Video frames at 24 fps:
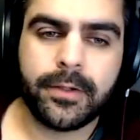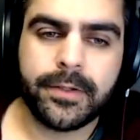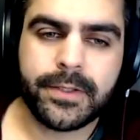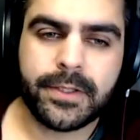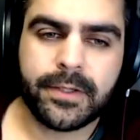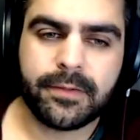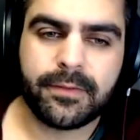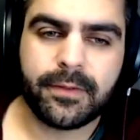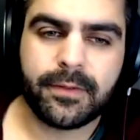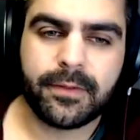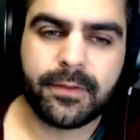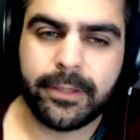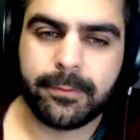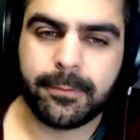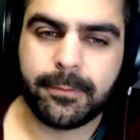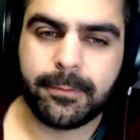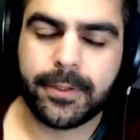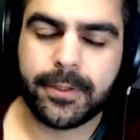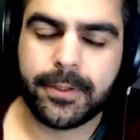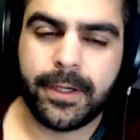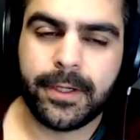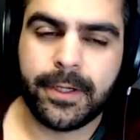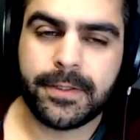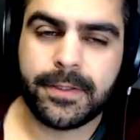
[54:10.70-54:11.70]
of the label
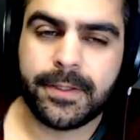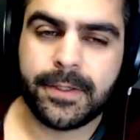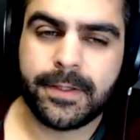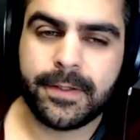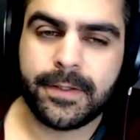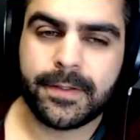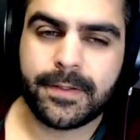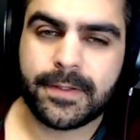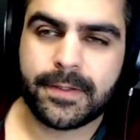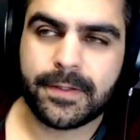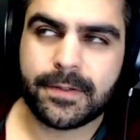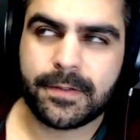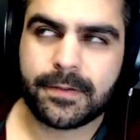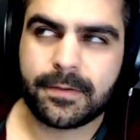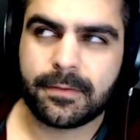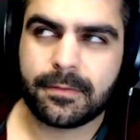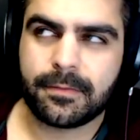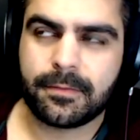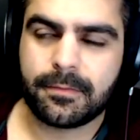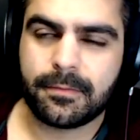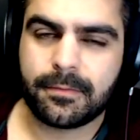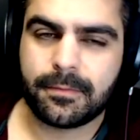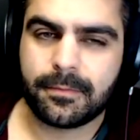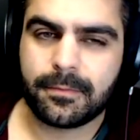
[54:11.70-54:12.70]
contents,
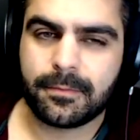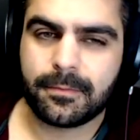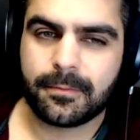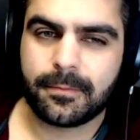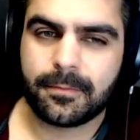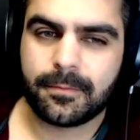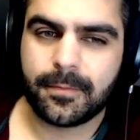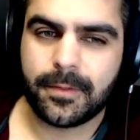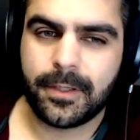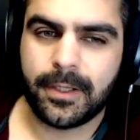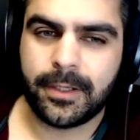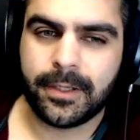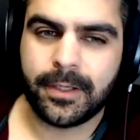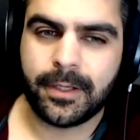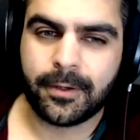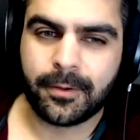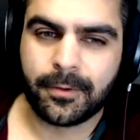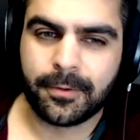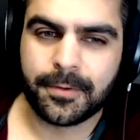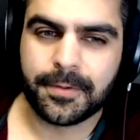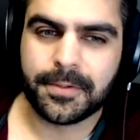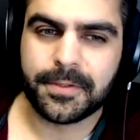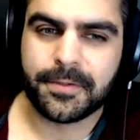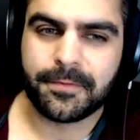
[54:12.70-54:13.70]
it'd get
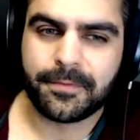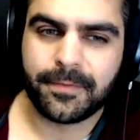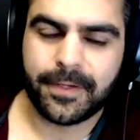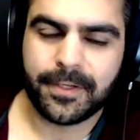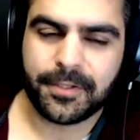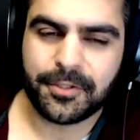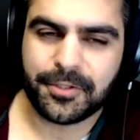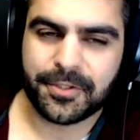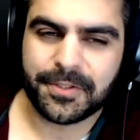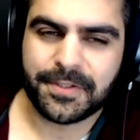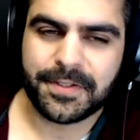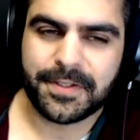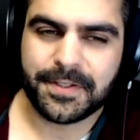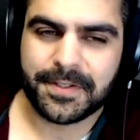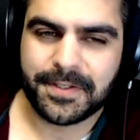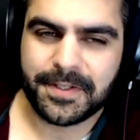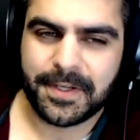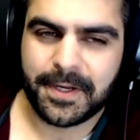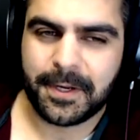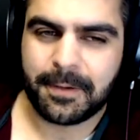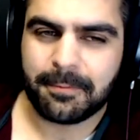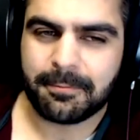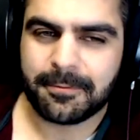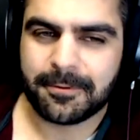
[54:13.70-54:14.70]
crucified just the
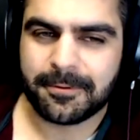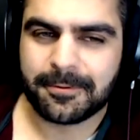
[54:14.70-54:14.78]
same.